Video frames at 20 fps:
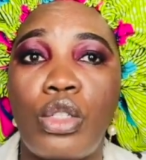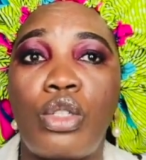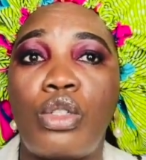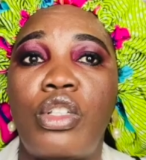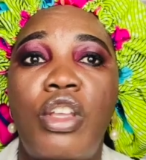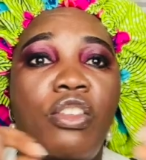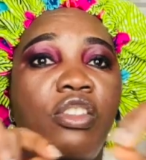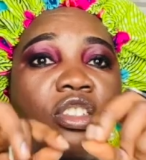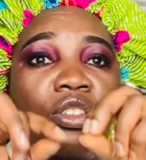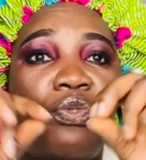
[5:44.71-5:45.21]
to
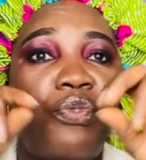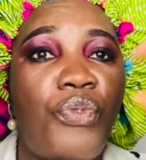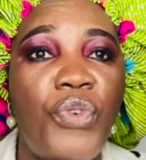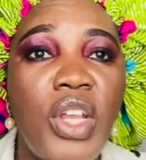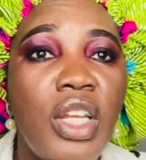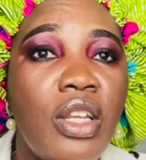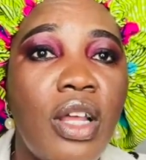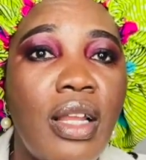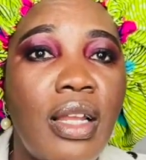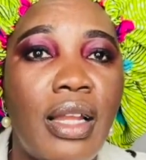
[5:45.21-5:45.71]
this
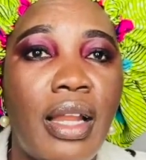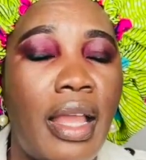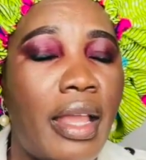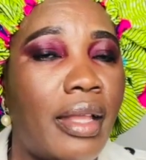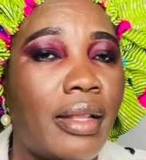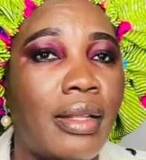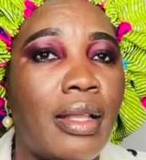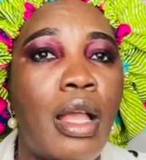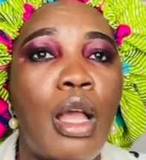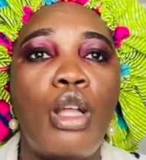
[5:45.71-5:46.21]
freedom
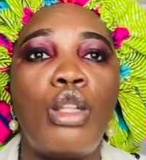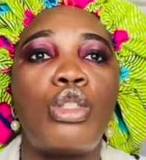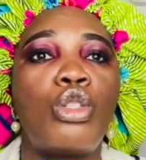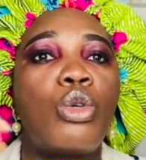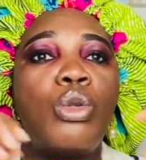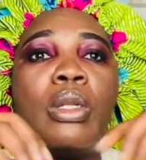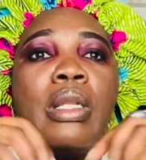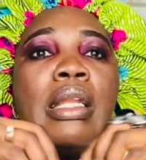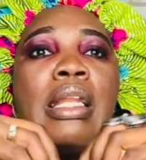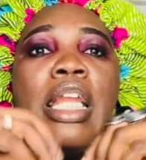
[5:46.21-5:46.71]
land, to
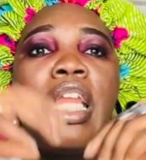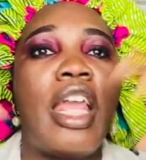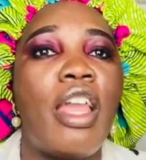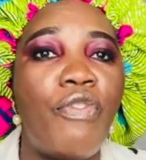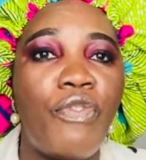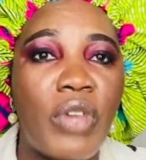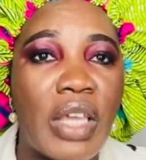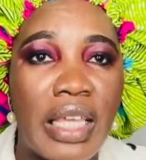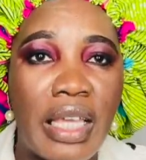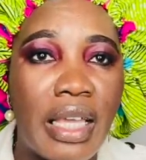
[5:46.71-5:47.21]
live
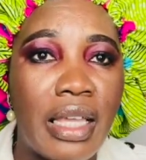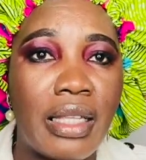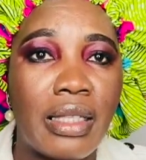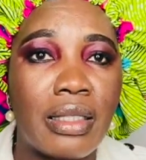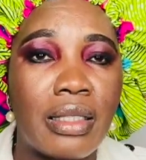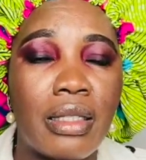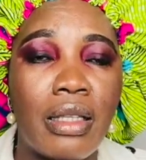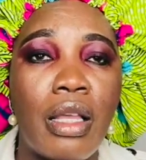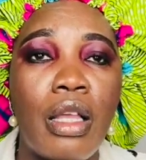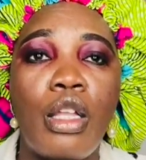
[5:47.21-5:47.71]

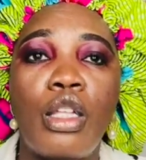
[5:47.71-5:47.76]
again,